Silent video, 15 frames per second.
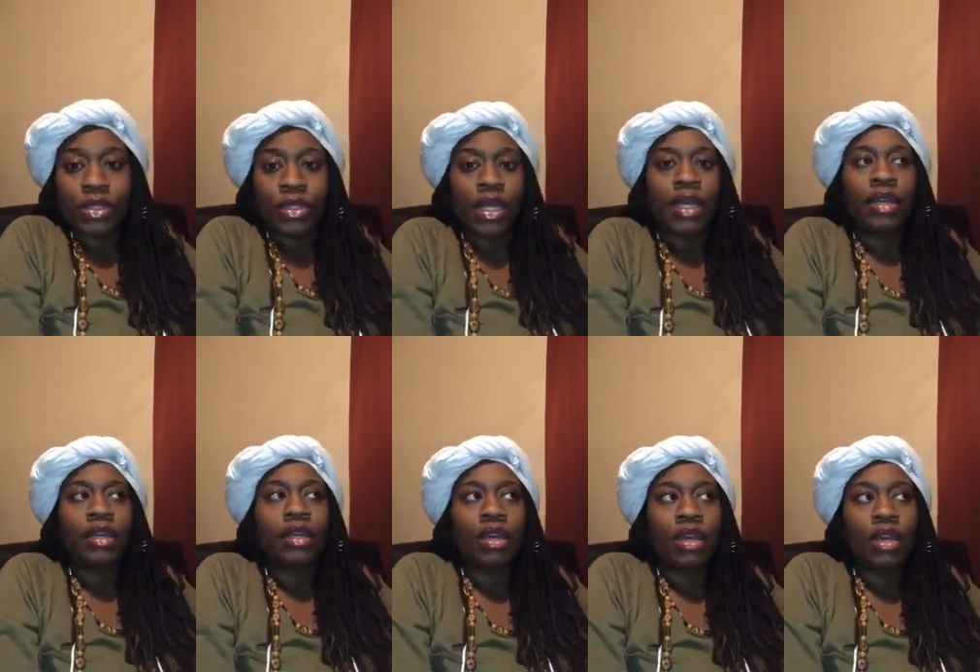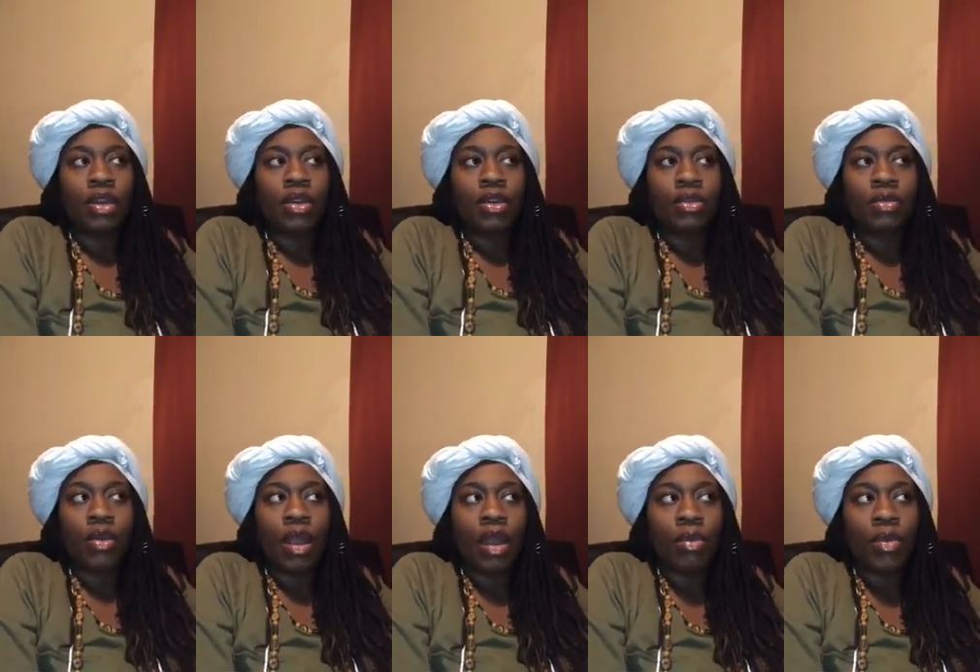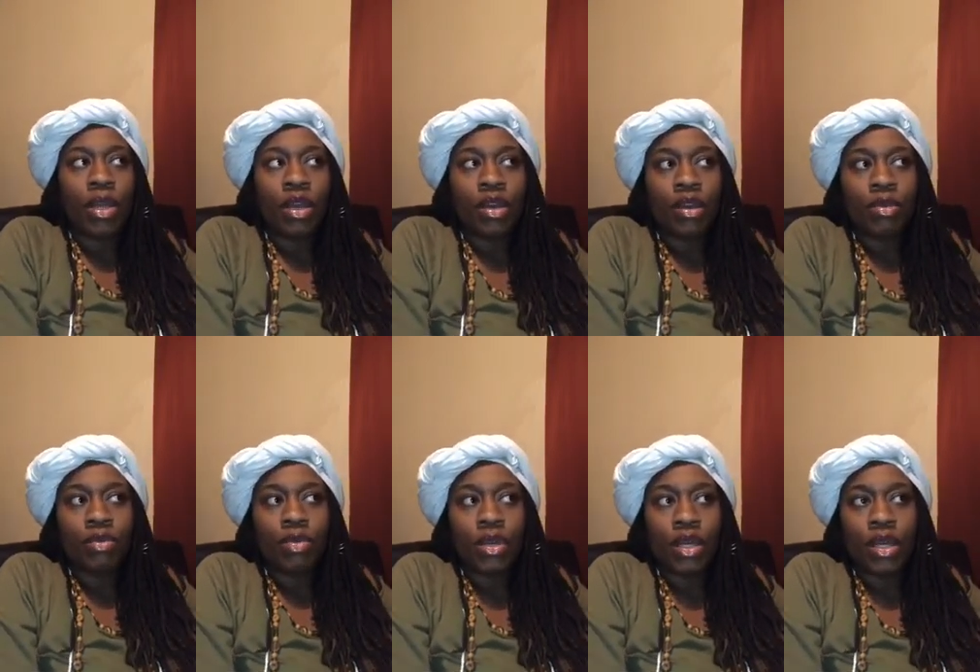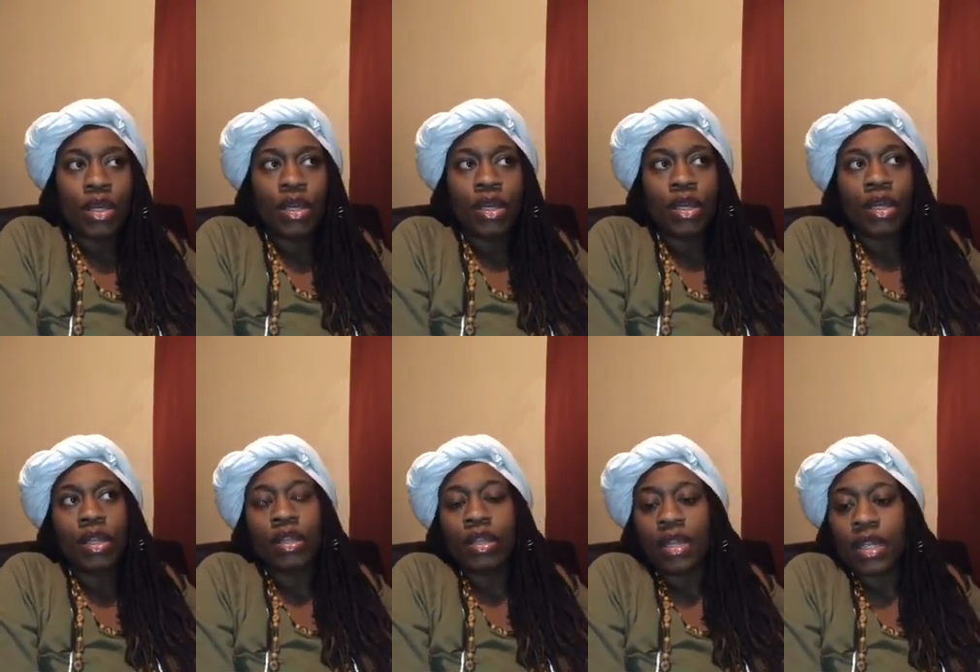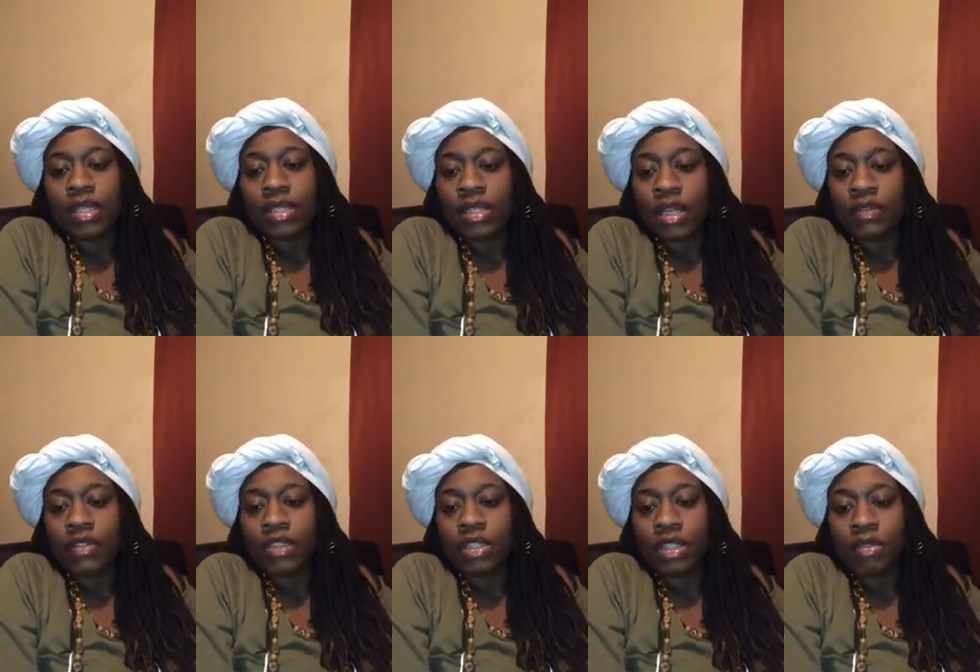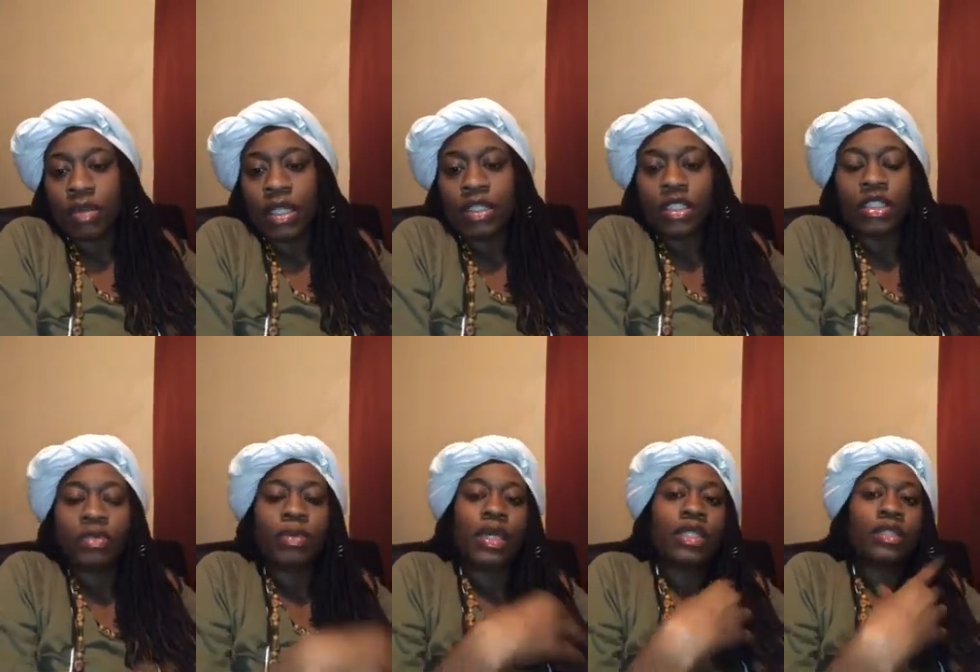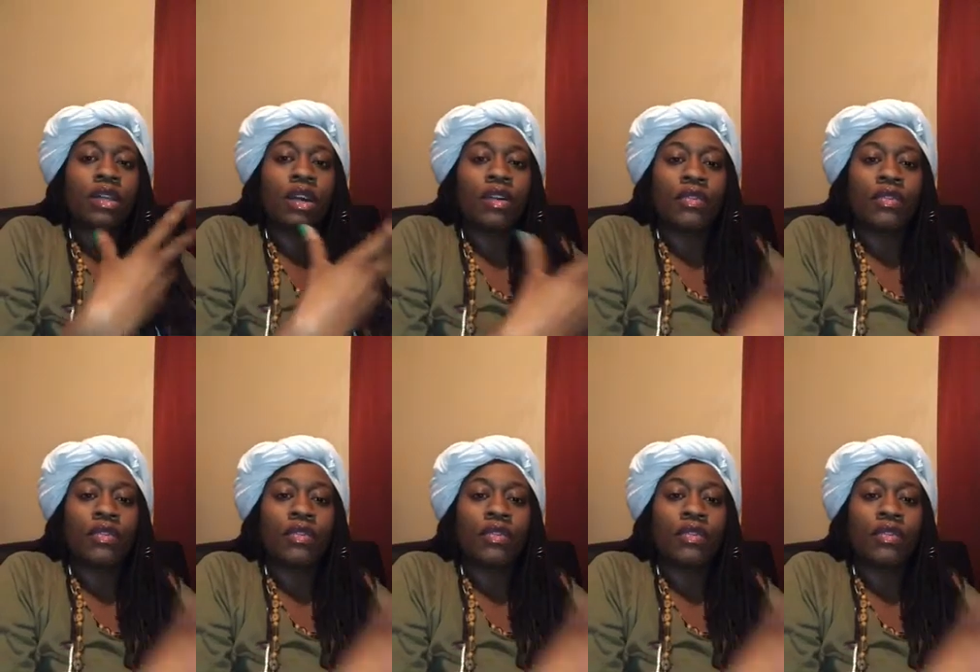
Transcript: Like, where are we going to be in the next seven generations based off